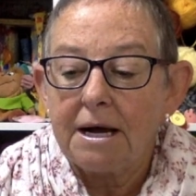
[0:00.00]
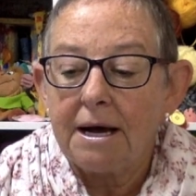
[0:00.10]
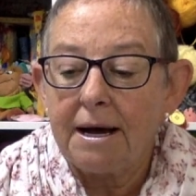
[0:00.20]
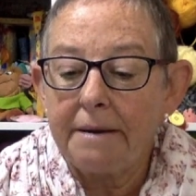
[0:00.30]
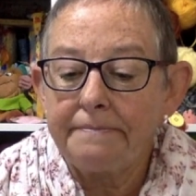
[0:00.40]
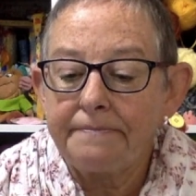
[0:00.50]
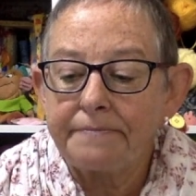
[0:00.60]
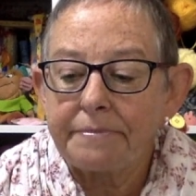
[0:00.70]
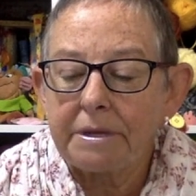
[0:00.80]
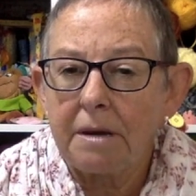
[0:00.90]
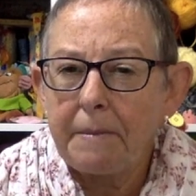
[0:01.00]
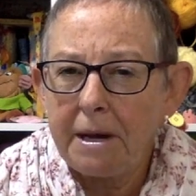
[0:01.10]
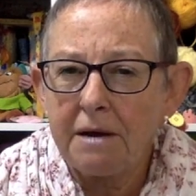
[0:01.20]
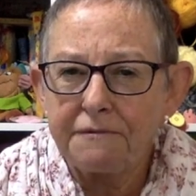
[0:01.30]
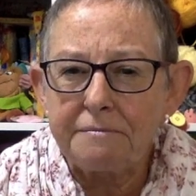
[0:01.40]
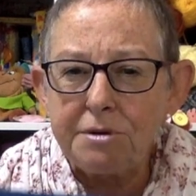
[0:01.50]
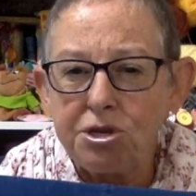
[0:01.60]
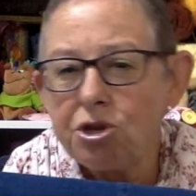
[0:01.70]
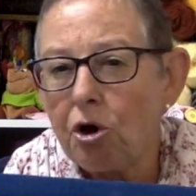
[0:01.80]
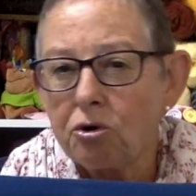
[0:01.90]
apart
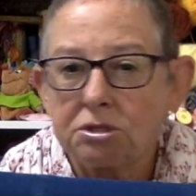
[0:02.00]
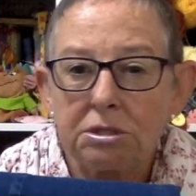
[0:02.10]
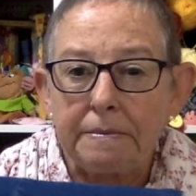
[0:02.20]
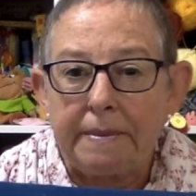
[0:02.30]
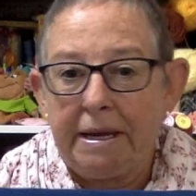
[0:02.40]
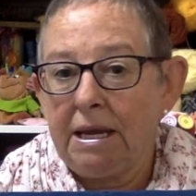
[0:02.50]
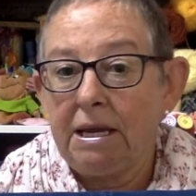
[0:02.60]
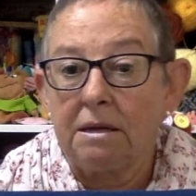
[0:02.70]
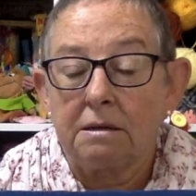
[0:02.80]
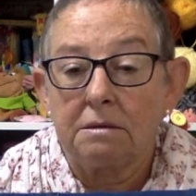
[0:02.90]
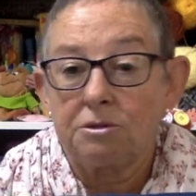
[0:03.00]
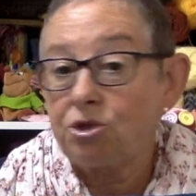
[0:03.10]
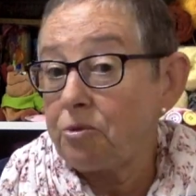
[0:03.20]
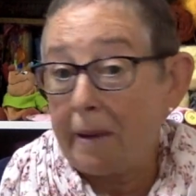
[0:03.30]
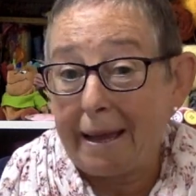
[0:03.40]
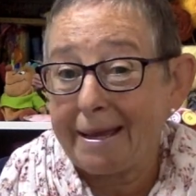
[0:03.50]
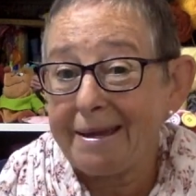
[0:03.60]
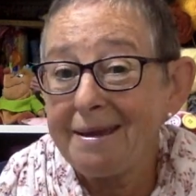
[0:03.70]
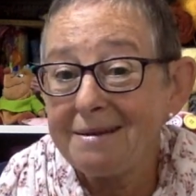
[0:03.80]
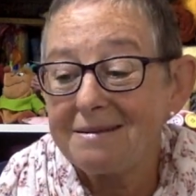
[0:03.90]
from not being too
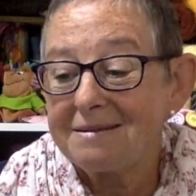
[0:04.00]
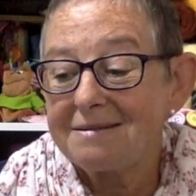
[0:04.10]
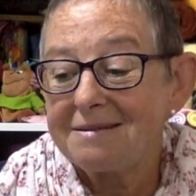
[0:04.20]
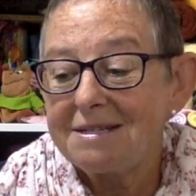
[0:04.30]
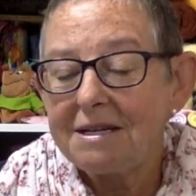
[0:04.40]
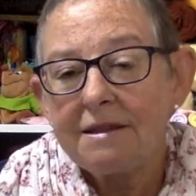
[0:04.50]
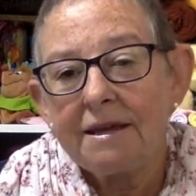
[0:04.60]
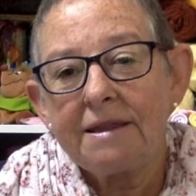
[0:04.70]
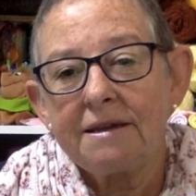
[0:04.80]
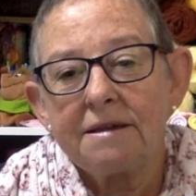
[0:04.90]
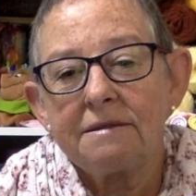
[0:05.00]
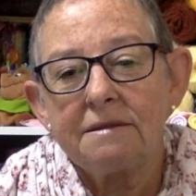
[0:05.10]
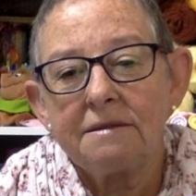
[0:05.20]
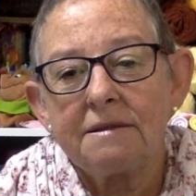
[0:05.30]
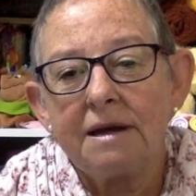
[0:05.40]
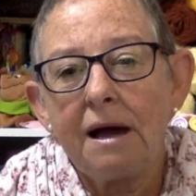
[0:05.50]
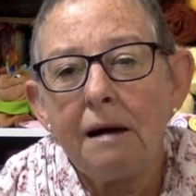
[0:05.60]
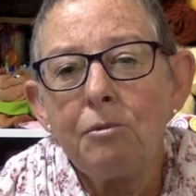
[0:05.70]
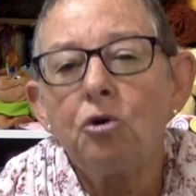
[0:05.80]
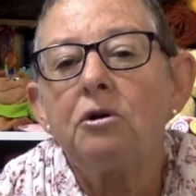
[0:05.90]
baggy, they are
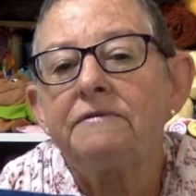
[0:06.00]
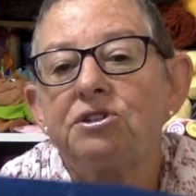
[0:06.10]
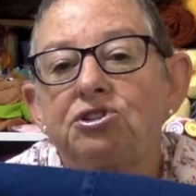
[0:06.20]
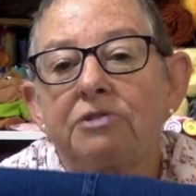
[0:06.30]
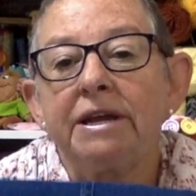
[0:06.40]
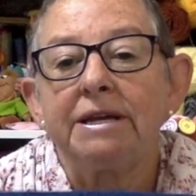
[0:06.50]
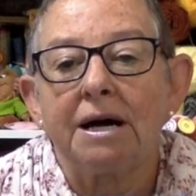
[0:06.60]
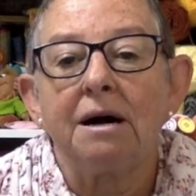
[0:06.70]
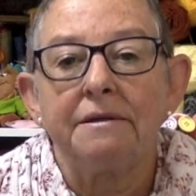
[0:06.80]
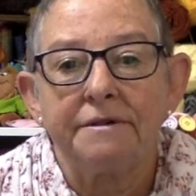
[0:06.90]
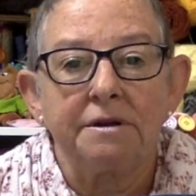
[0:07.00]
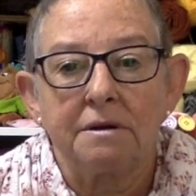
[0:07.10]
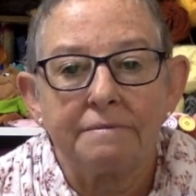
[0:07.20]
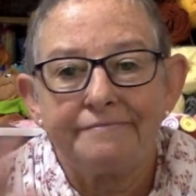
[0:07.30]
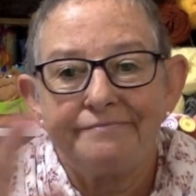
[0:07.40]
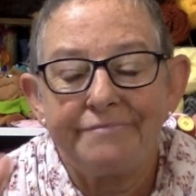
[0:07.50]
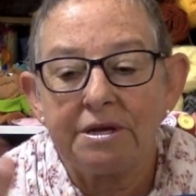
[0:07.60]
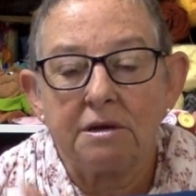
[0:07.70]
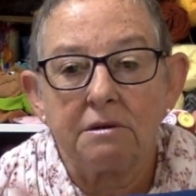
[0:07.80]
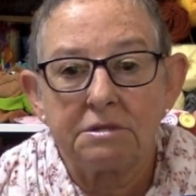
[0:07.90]
more of a straight cut than a,
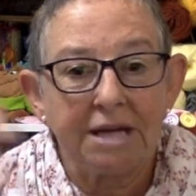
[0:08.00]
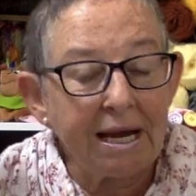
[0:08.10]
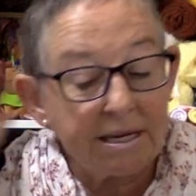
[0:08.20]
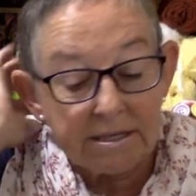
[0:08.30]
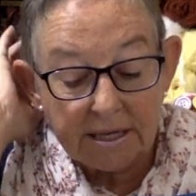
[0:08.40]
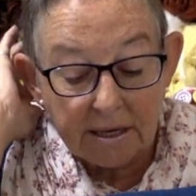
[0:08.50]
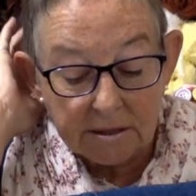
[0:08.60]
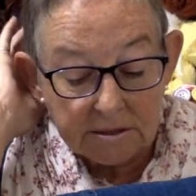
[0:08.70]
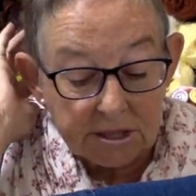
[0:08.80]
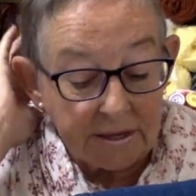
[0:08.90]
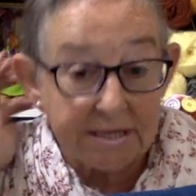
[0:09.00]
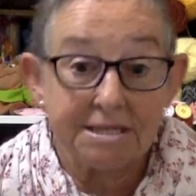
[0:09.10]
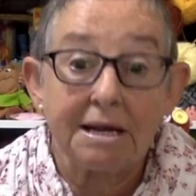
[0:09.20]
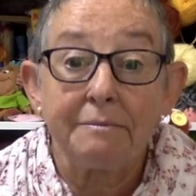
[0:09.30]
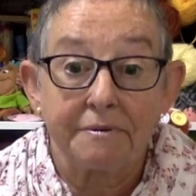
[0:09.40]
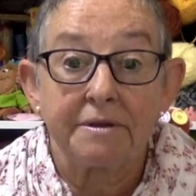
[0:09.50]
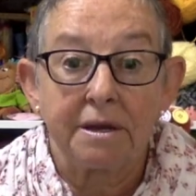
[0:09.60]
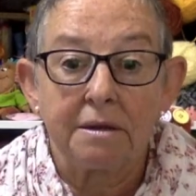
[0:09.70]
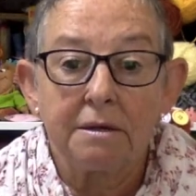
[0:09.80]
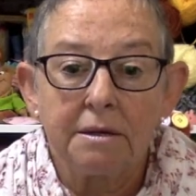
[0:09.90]
tailored cut. So that's something.